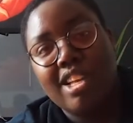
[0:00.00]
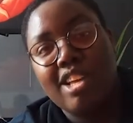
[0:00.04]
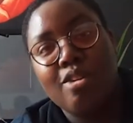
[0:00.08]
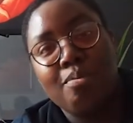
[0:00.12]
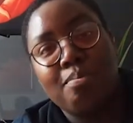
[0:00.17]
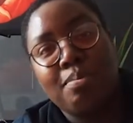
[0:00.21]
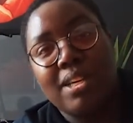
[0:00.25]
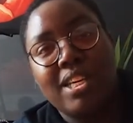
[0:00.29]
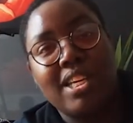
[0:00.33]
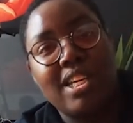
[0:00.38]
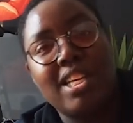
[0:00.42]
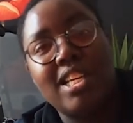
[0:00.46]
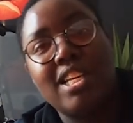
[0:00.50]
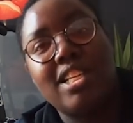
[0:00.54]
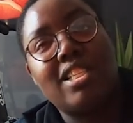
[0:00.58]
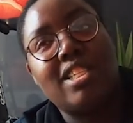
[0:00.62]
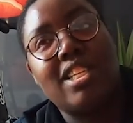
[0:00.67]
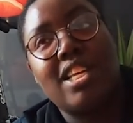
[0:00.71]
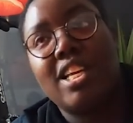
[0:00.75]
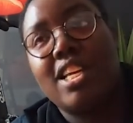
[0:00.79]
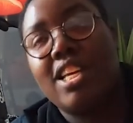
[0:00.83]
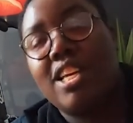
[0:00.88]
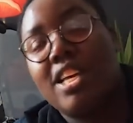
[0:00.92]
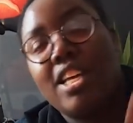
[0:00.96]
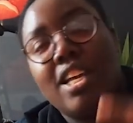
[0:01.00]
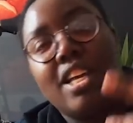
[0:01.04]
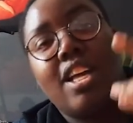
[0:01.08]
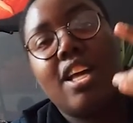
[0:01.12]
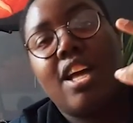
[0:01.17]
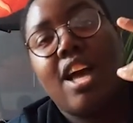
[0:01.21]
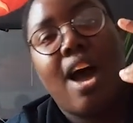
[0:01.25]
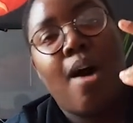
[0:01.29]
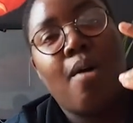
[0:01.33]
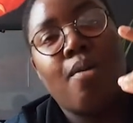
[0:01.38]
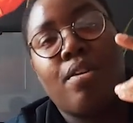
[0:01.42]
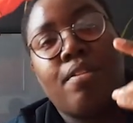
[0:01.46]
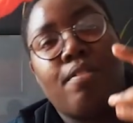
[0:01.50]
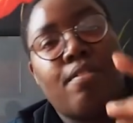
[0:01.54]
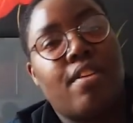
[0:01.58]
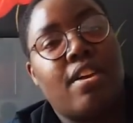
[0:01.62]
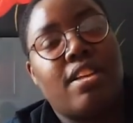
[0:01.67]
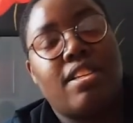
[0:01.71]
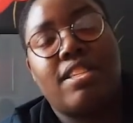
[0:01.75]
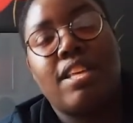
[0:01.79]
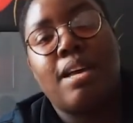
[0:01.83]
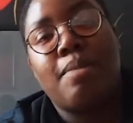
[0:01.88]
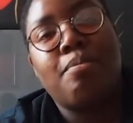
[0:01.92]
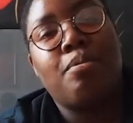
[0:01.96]
it'll be easy. I would have
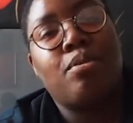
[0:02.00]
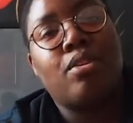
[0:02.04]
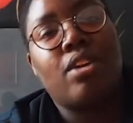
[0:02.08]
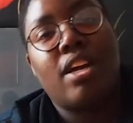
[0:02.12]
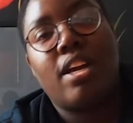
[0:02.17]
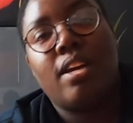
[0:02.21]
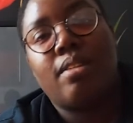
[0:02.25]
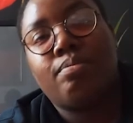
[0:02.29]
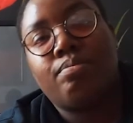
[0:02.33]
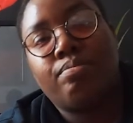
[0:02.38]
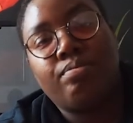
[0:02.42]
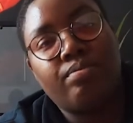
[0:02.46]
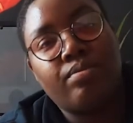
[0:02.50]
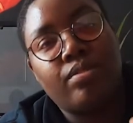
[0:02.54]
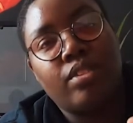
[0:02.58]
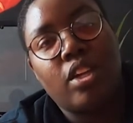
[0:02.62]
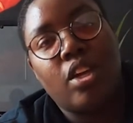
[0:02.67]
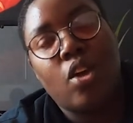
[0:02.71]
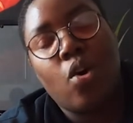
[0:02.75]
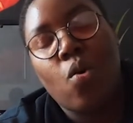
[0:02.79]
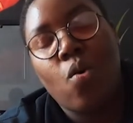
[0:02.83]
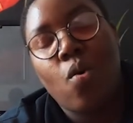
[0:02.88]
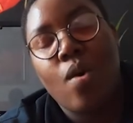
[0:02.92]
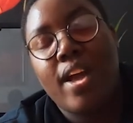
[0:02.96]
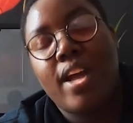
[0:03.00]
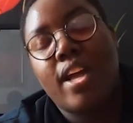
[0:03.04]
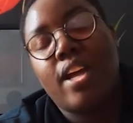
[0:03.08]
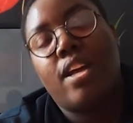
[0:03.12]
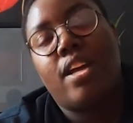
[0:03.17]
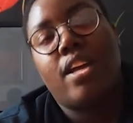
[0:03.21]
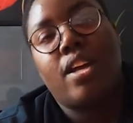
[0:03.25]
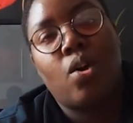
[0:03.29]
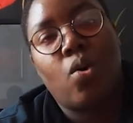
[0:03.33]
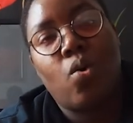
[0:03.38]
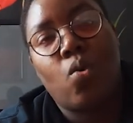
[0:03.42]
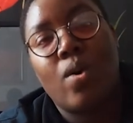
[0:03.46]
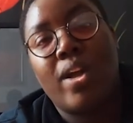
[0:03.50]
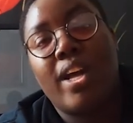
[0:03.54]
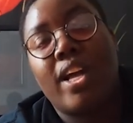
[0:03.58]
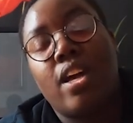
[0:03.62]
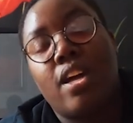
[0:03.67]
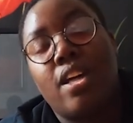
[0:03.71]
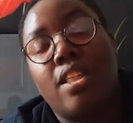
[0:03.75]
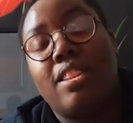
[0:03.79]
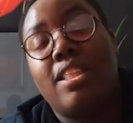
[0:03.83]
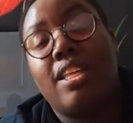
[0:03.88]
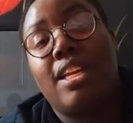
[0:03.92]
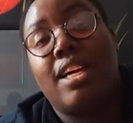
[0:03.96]
assembled it in
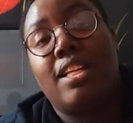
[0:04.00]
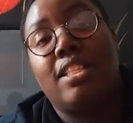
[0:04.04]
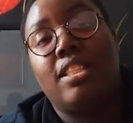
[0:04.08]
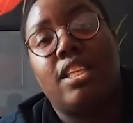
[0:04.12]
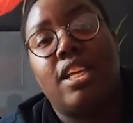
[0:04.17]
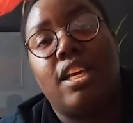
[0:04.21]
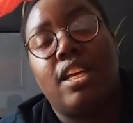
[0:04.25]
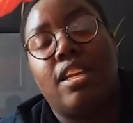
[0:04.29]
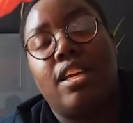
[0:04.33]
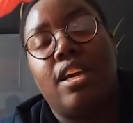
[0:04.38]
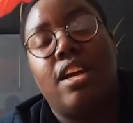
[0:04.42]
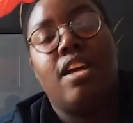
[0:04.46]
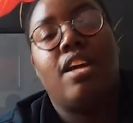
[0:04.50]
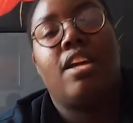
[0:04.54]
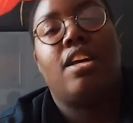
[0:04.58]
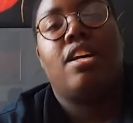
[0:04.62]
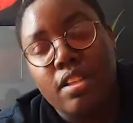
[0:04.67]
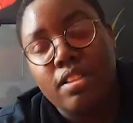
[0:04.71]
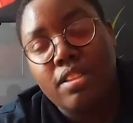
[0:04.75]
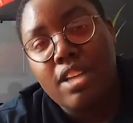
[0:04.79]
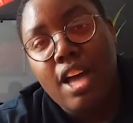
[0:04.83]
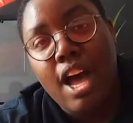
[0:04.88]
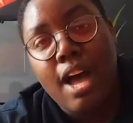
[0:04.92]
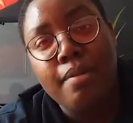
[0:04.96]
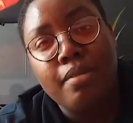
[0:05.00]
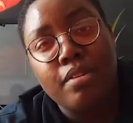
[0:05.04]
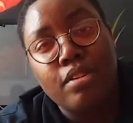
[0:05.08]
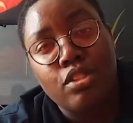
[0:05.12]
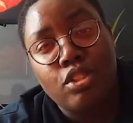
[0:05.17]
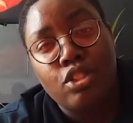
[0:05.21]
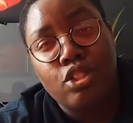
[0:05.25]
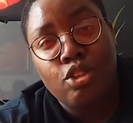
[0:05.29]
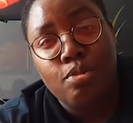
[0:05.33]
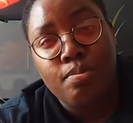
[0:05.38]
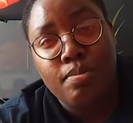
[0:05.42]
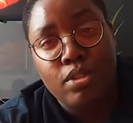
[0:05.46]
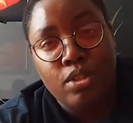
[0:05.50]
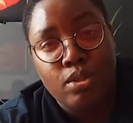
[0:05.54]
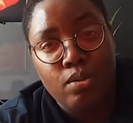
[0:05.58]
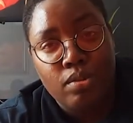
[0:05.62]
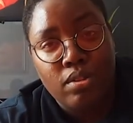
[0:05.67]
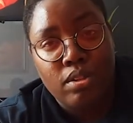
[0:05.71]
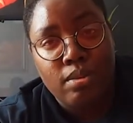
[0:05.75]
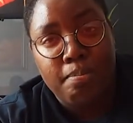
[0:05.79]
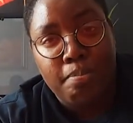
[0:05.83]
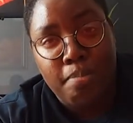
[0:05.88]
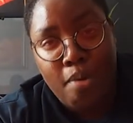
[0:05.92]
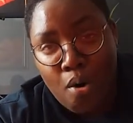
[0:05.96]
quicker than I did. Time consuming
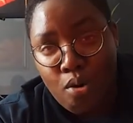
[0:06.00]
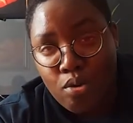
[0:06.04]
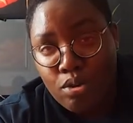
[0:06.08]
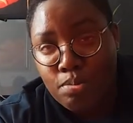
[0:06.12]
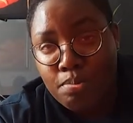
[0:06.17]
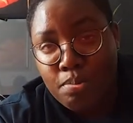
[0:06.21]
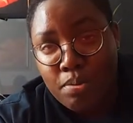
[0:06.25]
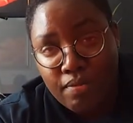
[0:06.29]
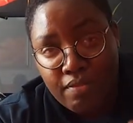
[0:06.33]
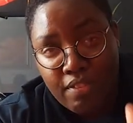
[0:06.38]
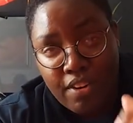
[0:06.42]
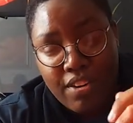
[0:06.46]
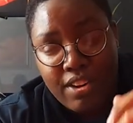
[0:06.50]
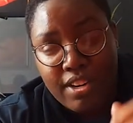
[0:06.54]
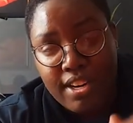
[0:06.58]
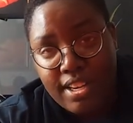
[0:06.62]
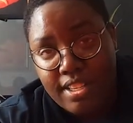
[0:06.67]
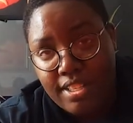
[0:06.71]
doing the bolts, but very